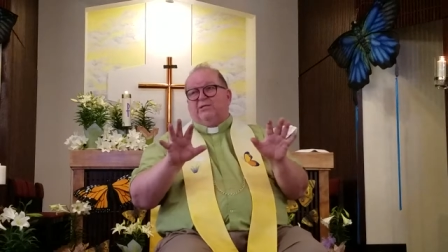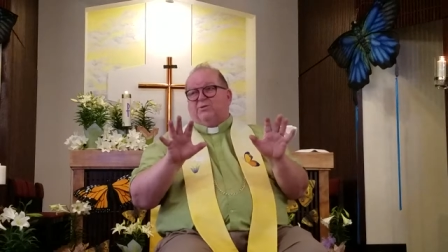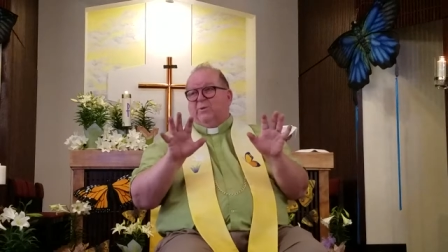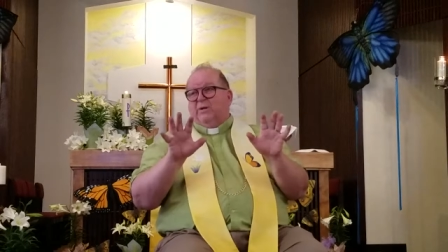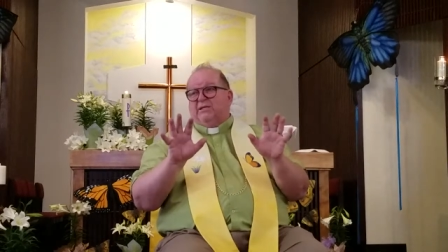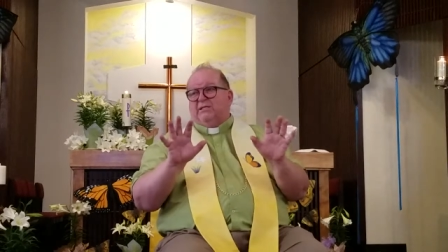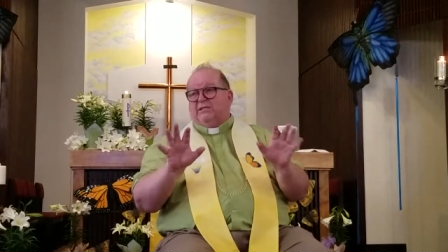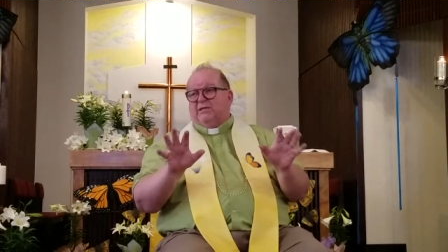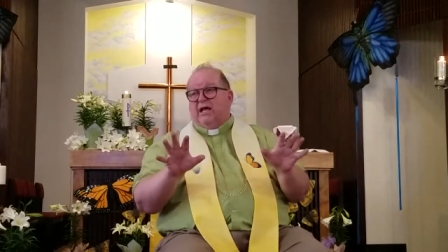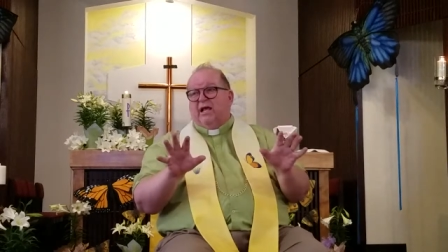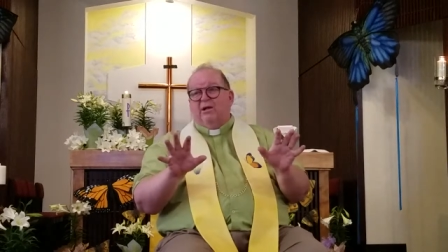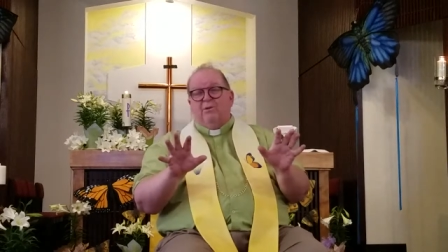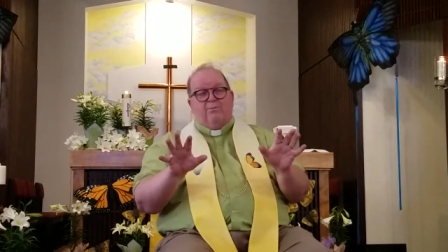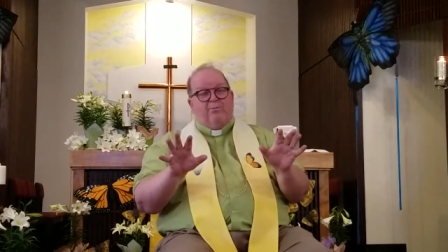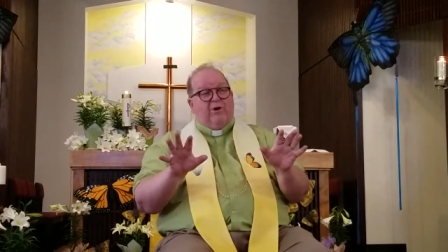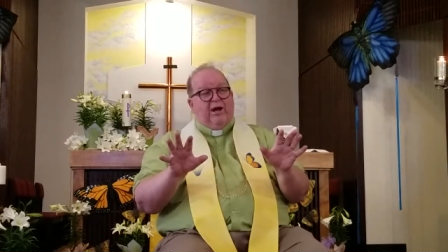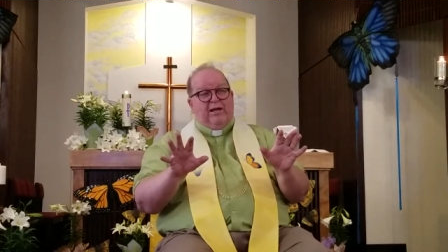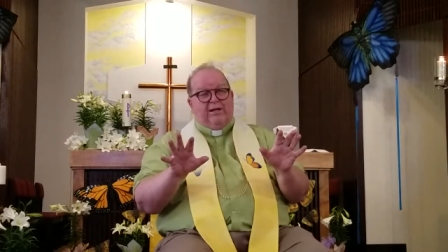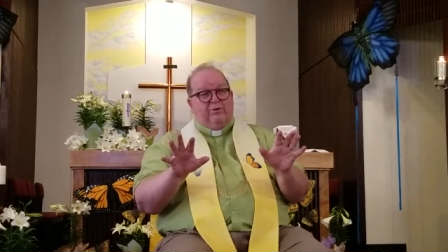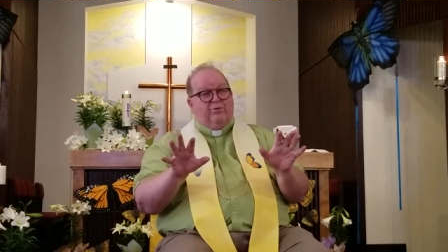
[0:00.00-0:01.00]
as we
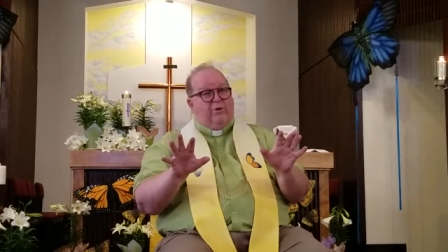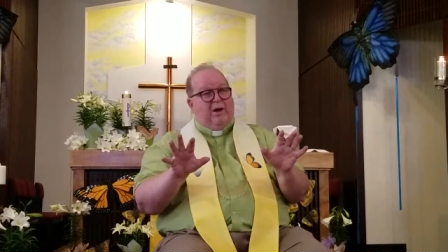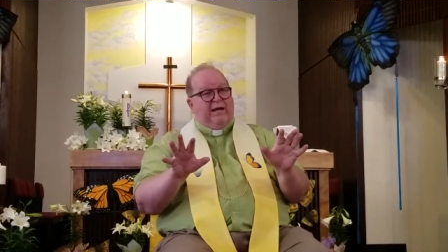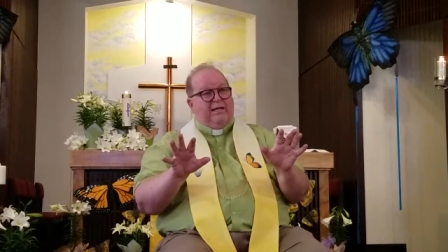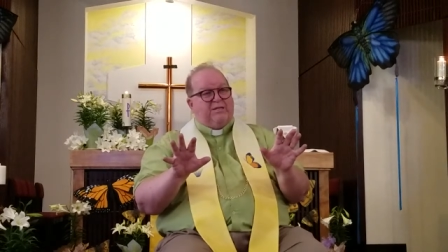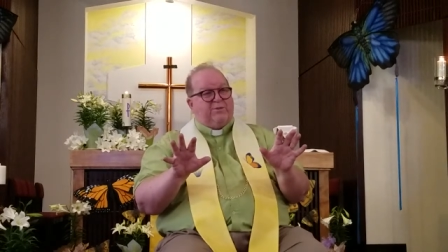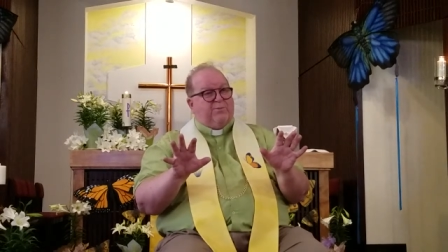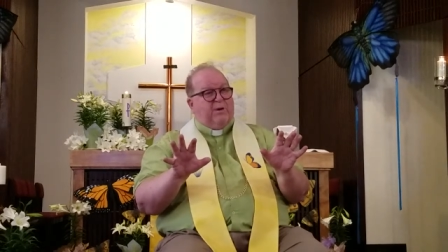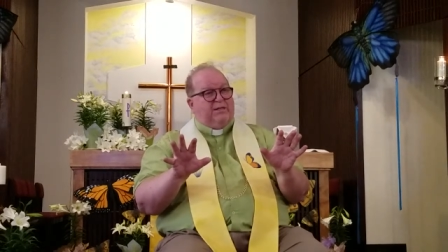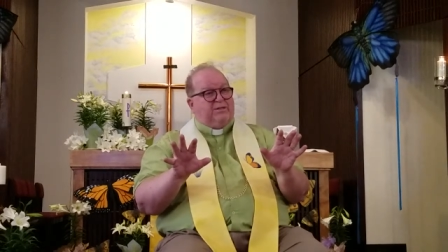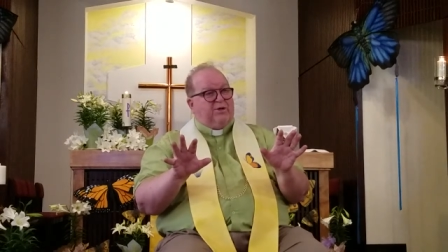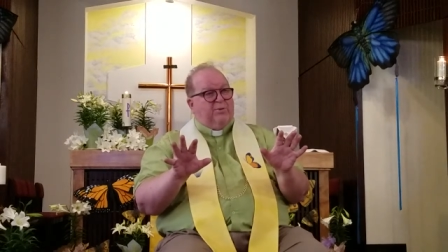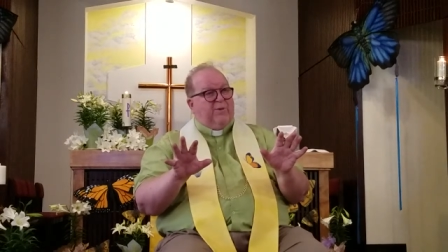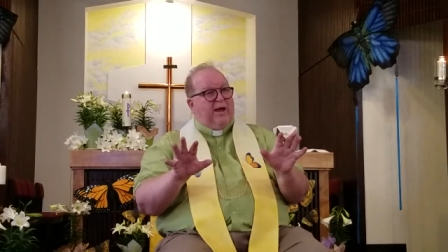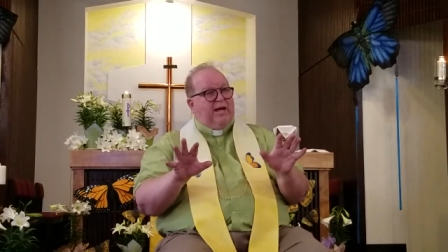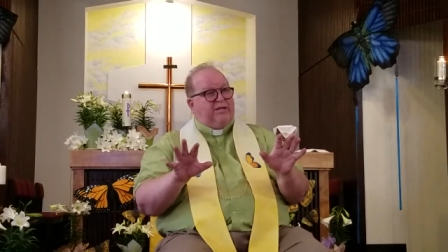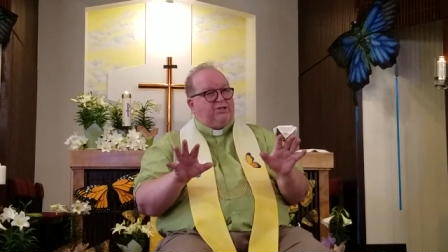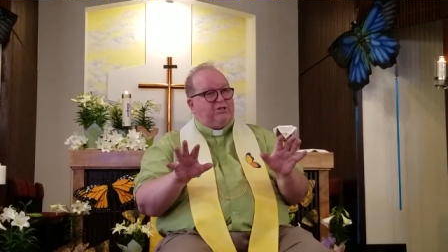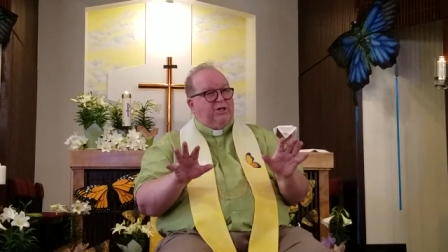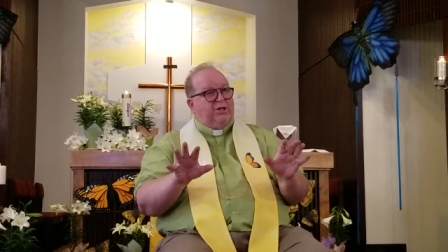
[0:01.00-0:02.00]
celebrate Christ's
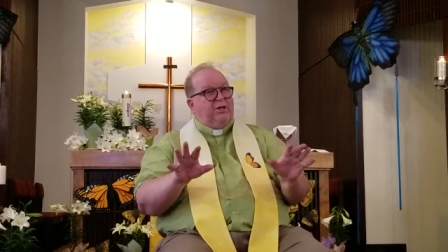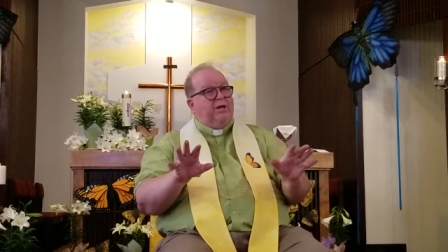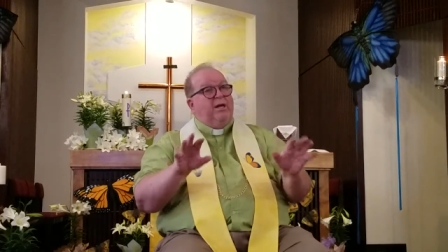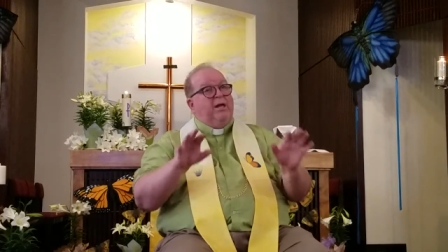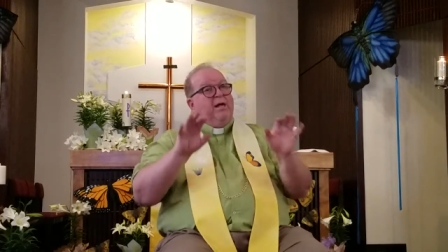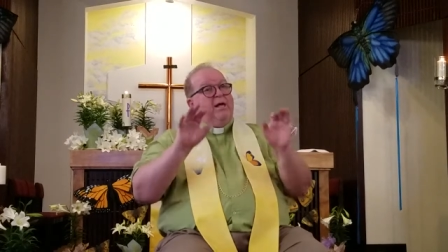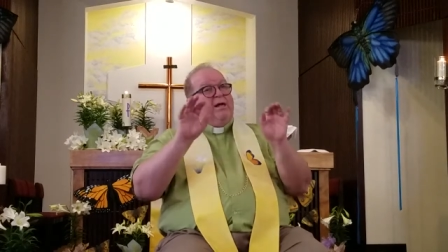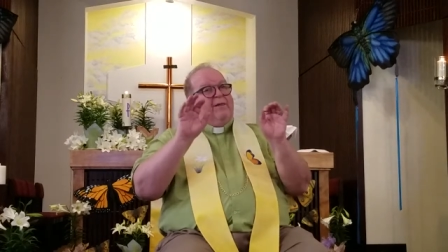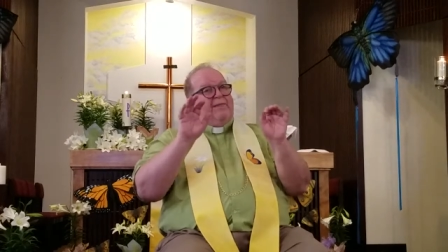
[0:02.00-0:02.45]
resurrection